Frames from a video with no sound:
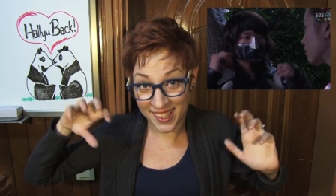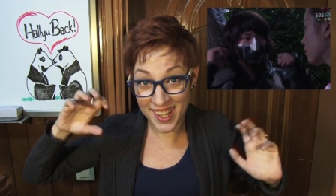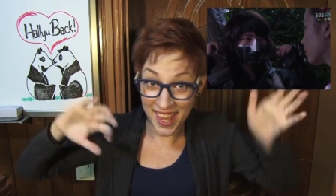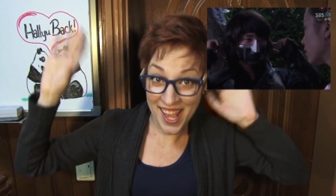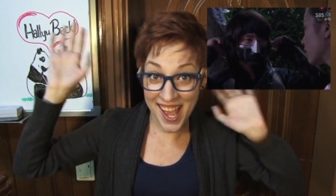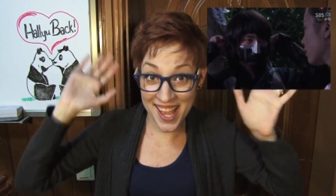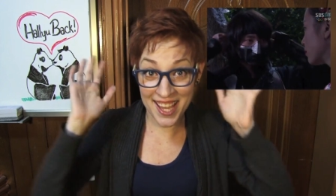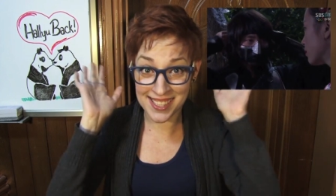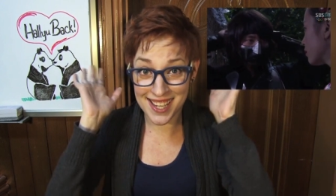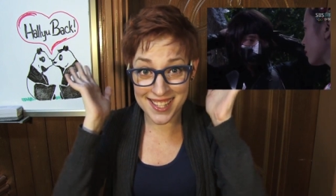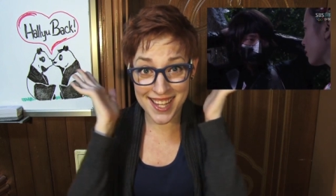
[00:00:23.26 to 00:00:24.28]
K I
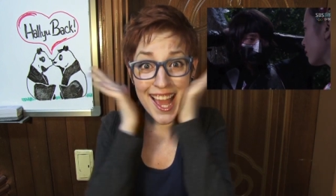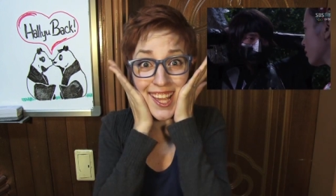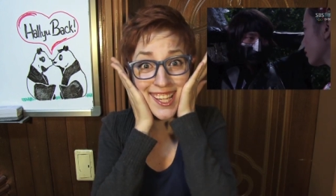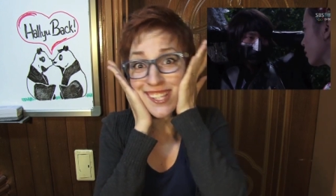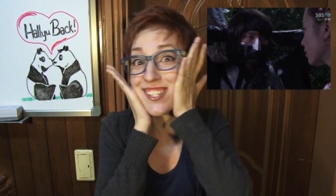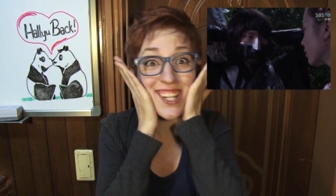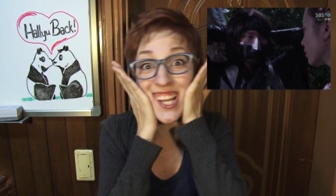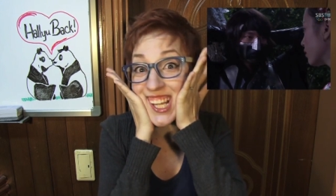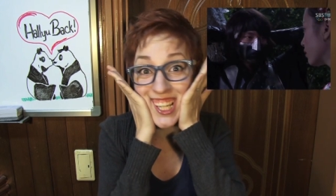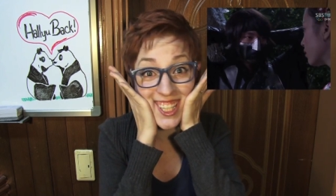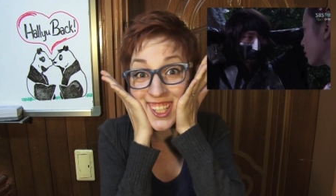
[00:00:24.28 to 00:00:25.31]
S S I N
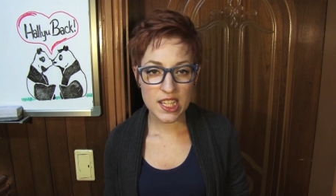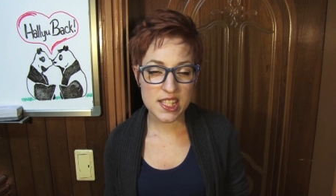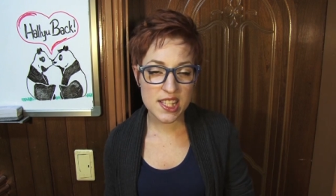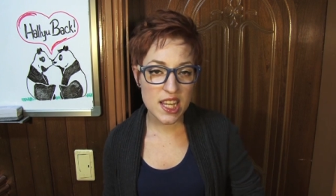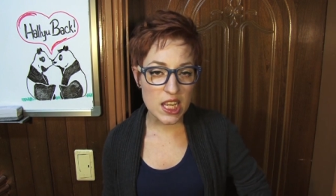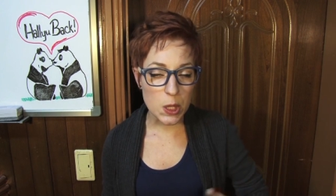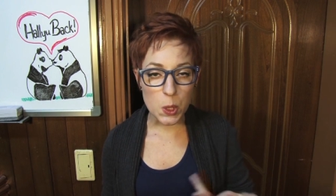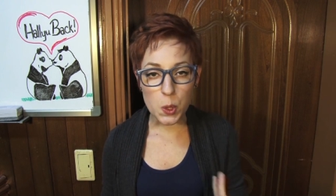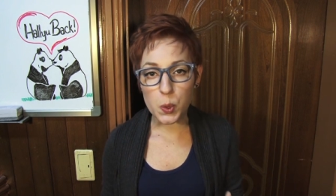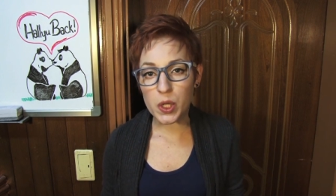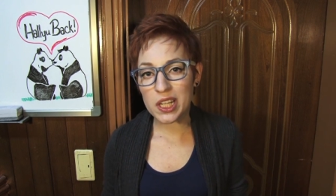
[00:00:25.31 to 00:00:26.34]
G. It's like the
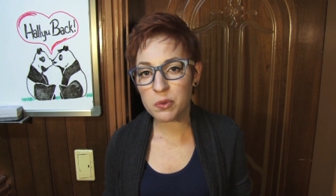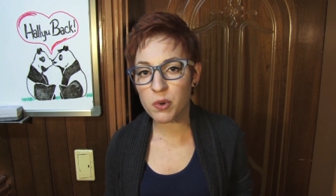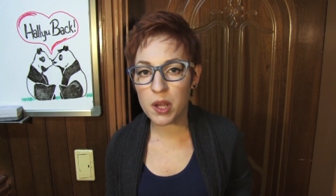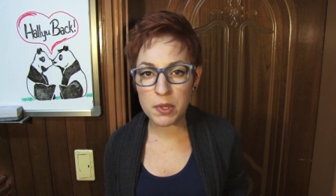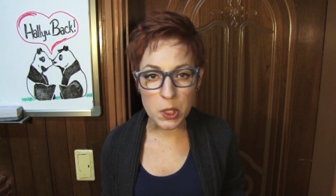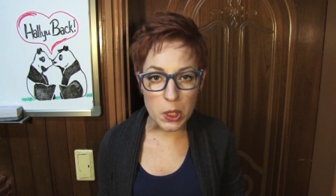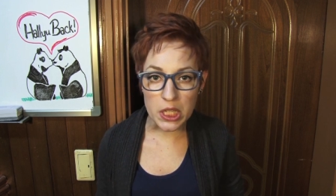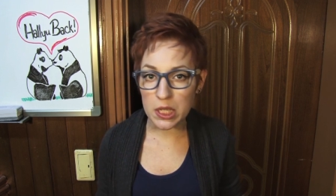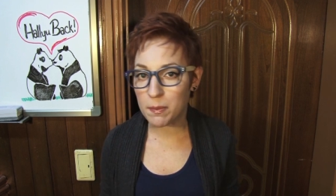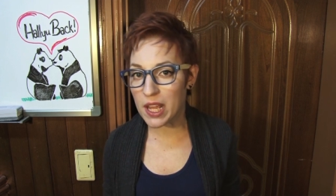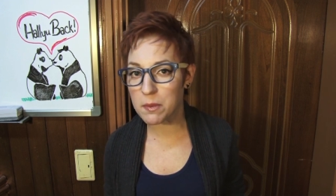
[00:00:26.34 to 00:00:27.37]
Korean Robin Hood
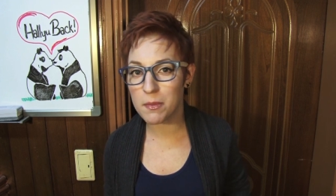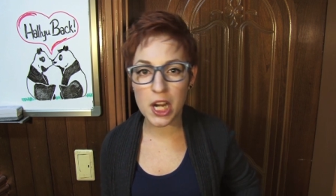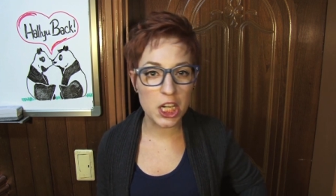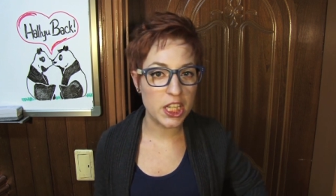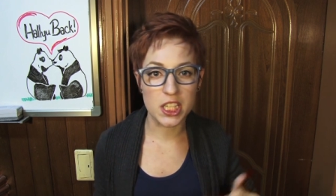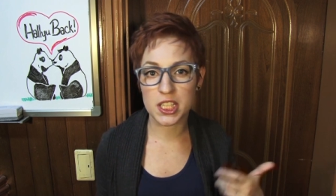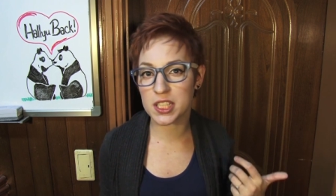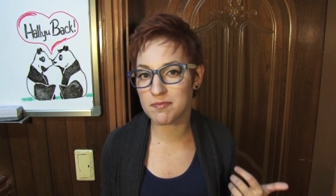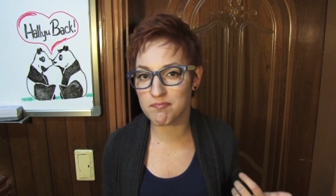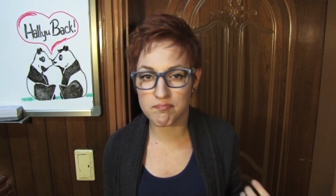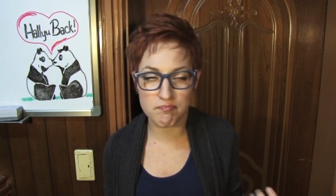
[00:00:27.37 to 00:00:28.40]
and Maid Marian.
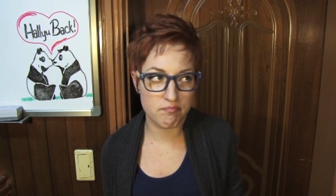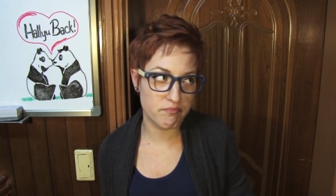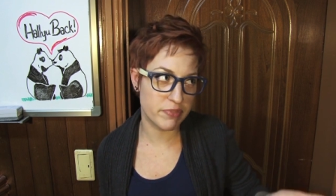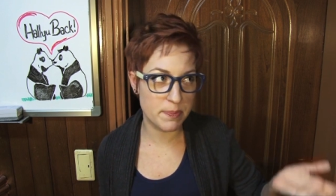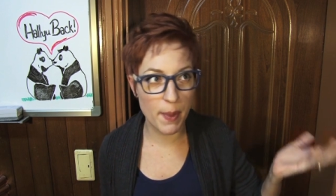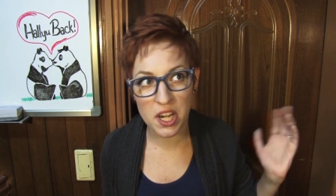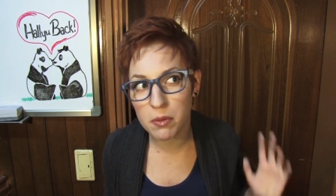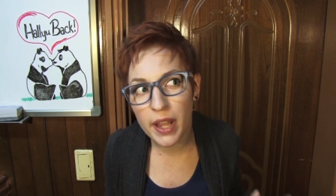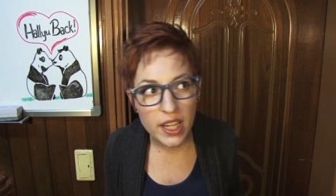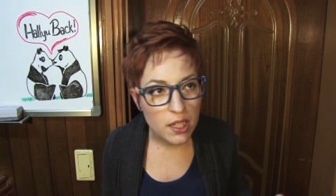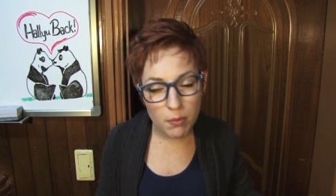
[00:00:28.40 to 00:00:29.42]

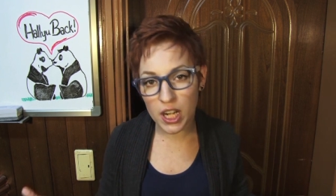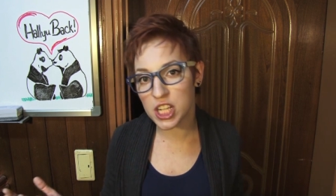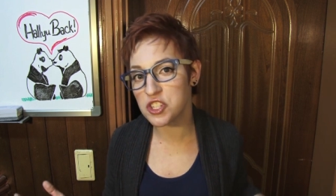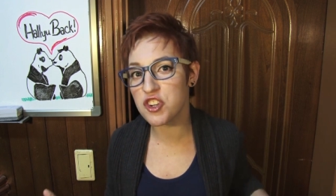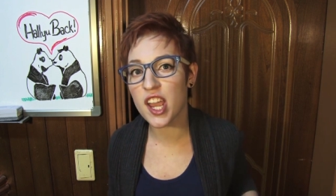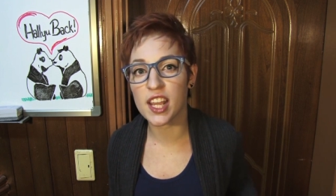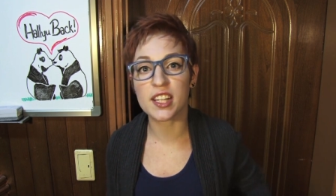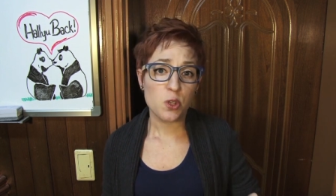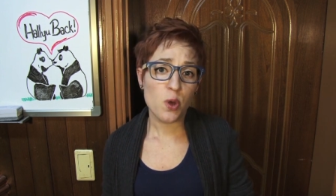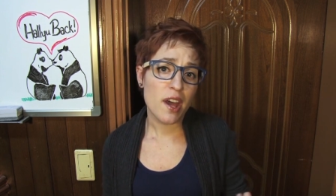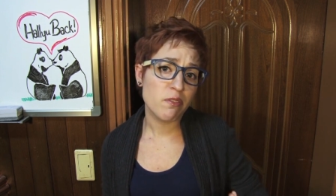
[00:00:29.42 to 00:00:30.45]
Spider-Man and Mary Jane.
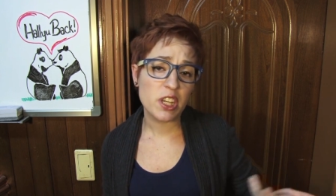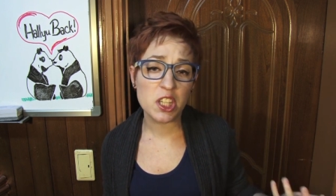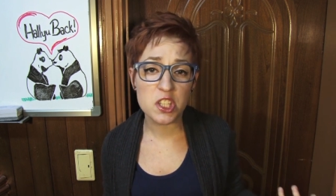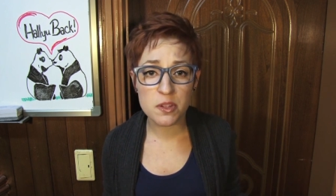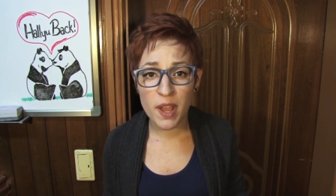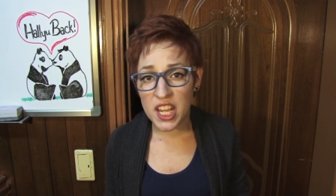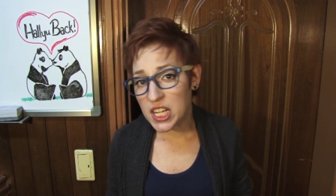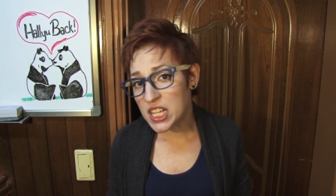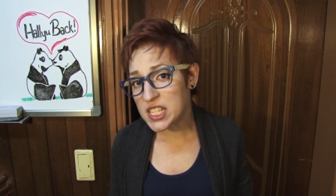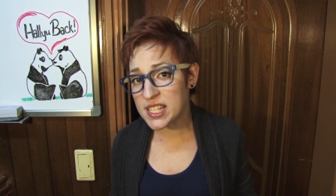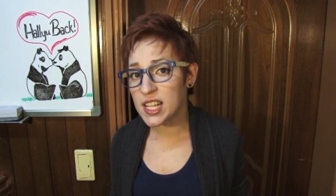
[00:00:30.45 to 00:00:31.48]
You have Iljimae and
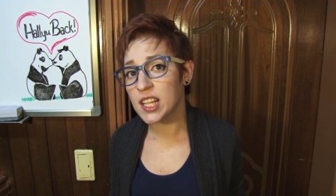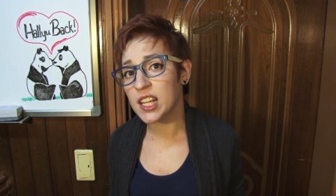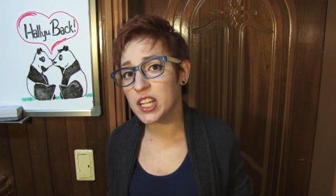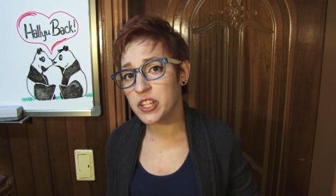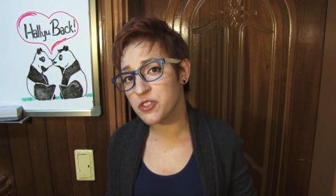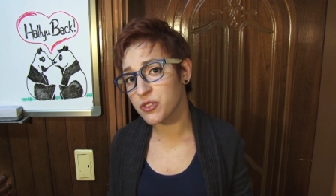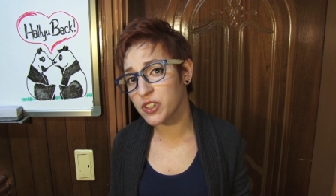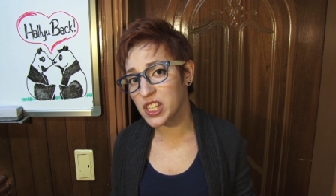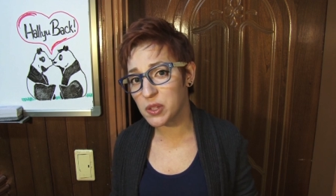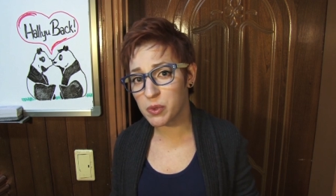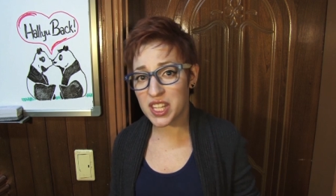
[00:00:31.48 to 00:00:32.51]
he's sitting in a
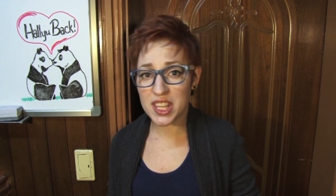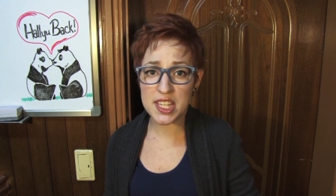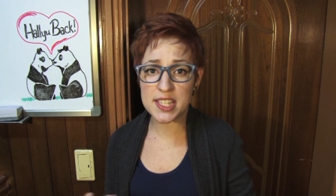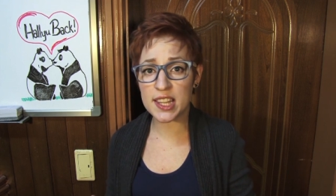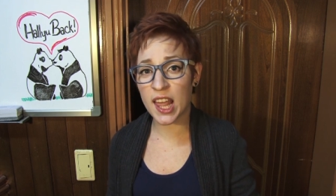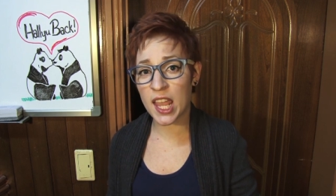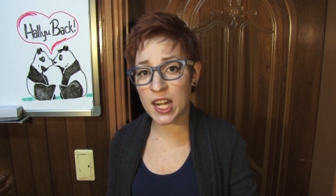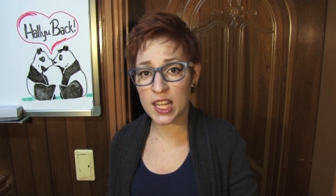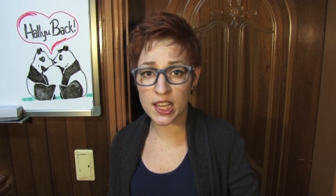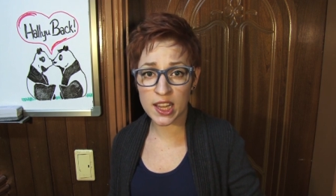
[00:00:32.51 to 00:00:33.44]
tree with his lady